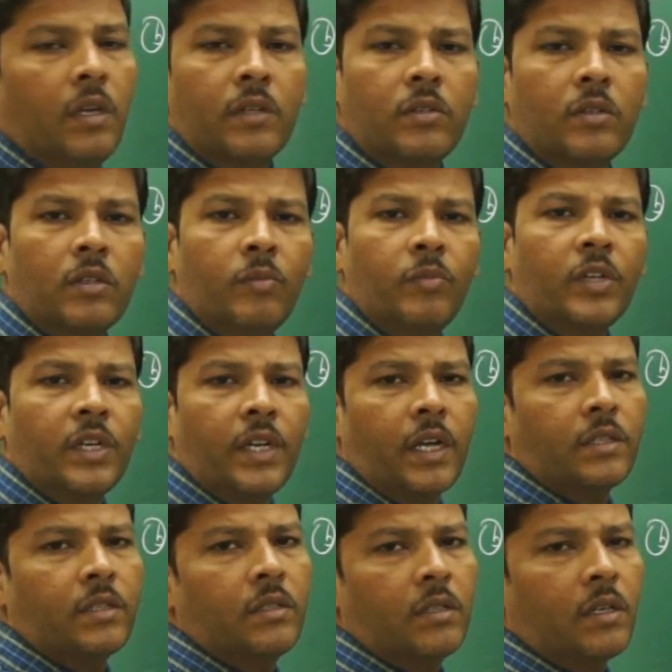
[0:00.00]
exothermic
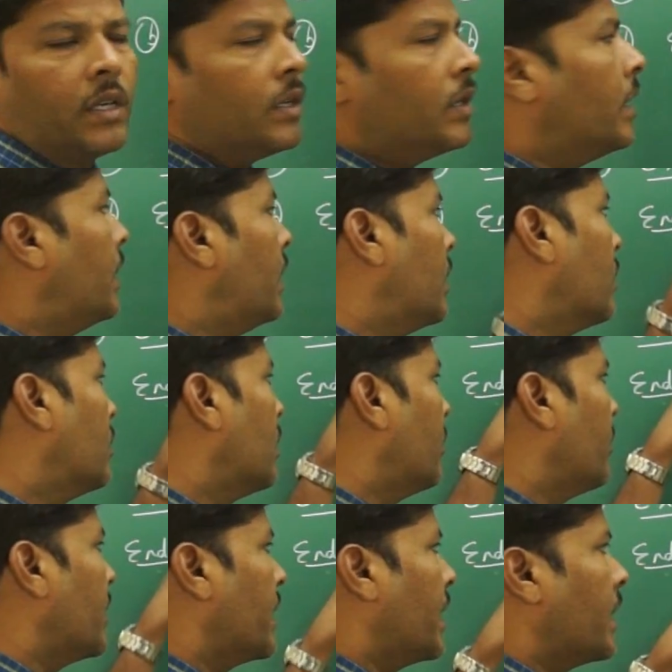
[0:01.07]
reactions and
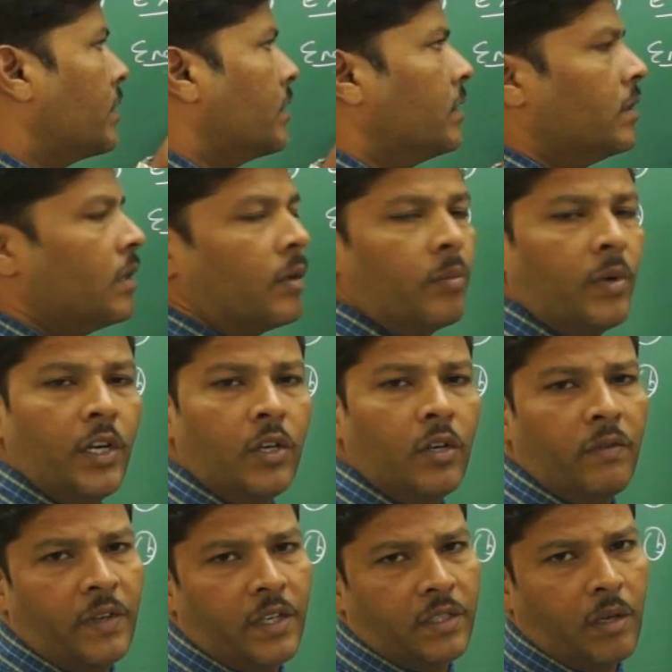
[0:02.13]
endothermic reactions, there are plenty
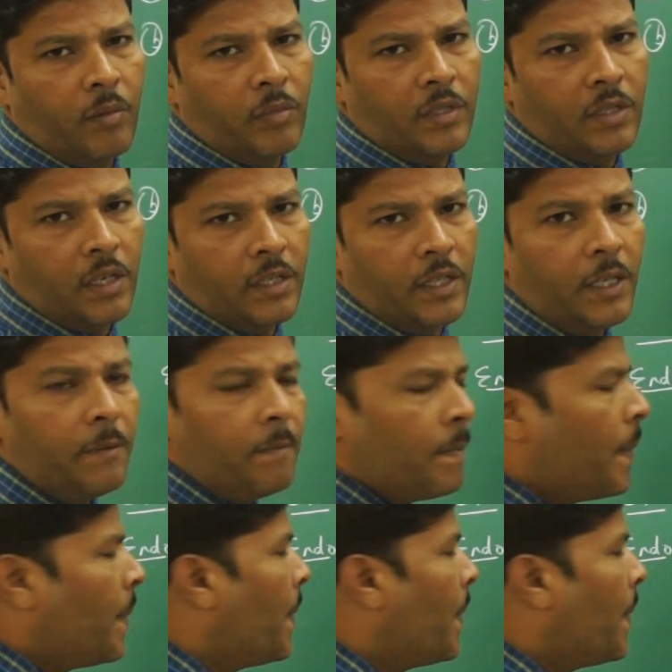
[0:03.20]
of examples are there.